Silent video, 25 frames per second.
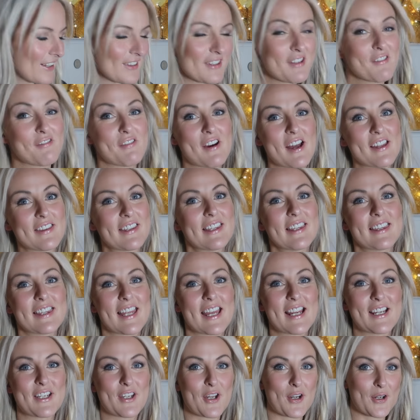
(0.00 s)
the fact that
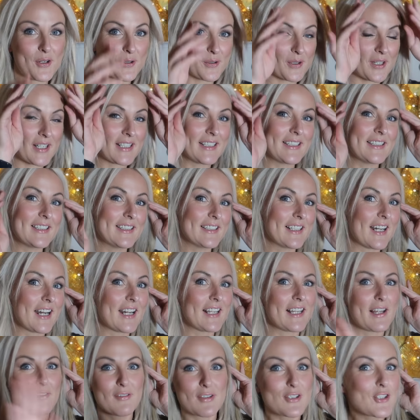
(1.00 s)
they know I,
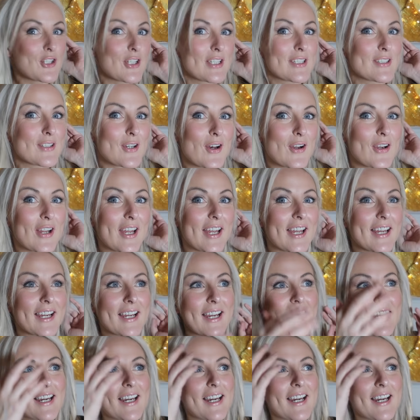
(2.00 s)
I love a gin tonic,